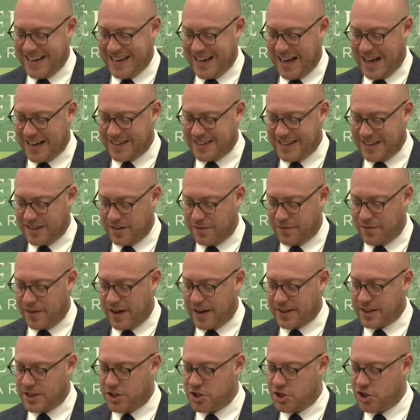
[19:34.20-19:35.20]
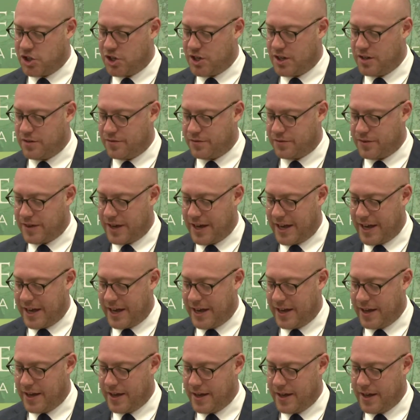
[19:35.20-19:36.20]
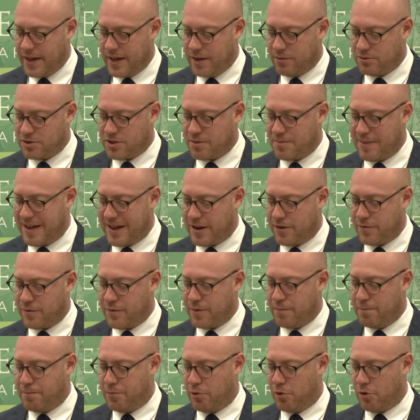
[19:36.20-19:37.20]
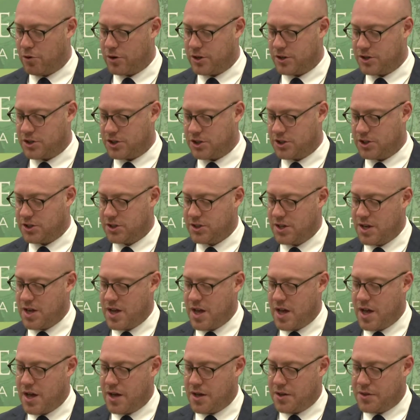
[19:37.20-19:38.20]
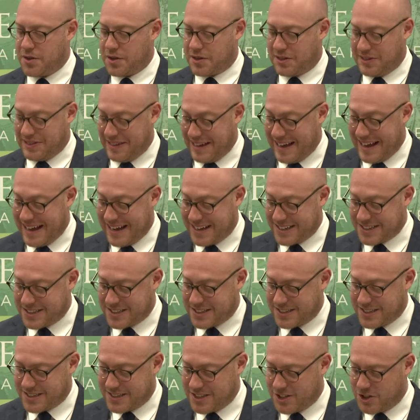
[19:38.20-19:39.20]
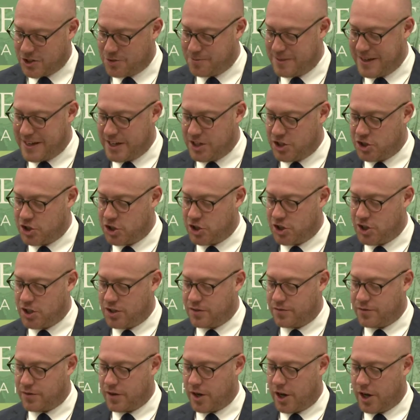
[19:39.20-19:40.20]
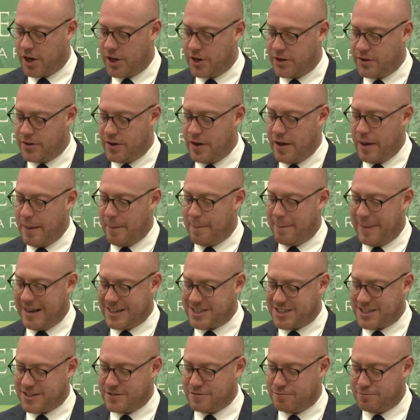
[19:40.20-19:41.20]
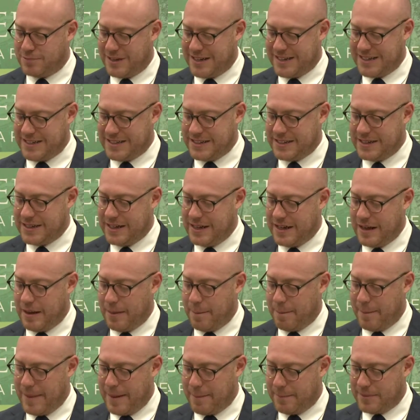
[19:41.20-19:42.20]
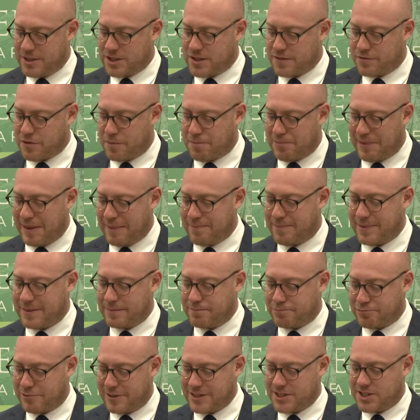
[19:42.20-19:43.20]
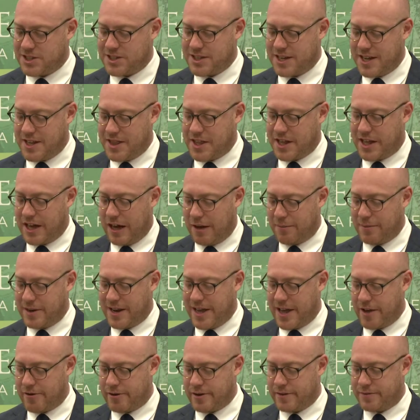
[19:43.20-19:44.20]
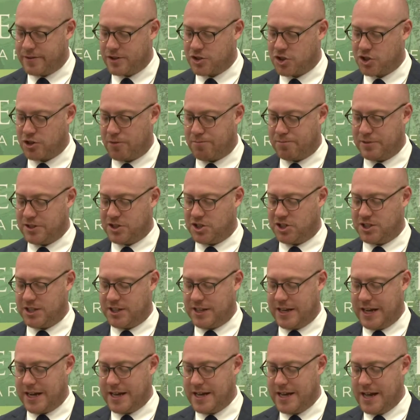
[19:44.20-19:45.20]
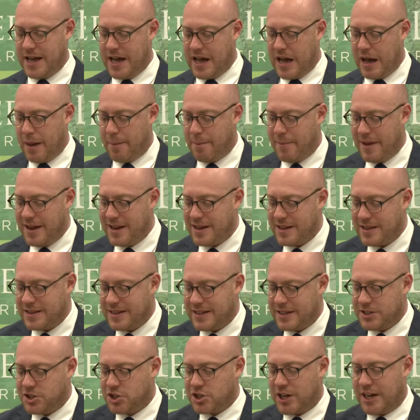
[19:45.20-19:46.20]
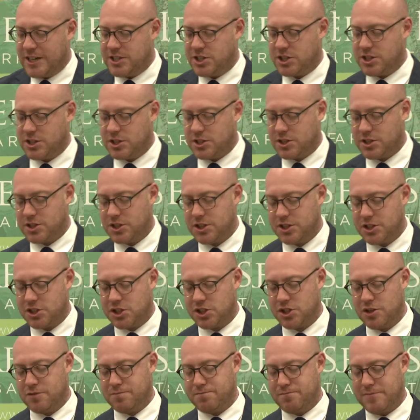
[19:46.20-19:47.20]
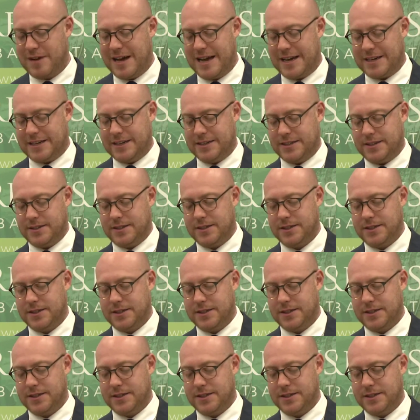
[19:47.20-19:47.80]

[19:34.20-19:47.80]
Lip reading: identifying the duty of care was a matter of importance. The class to whom any duty of owed must have been members of the public present in the common area of the shopping centre immediately adjacent to the supermarket.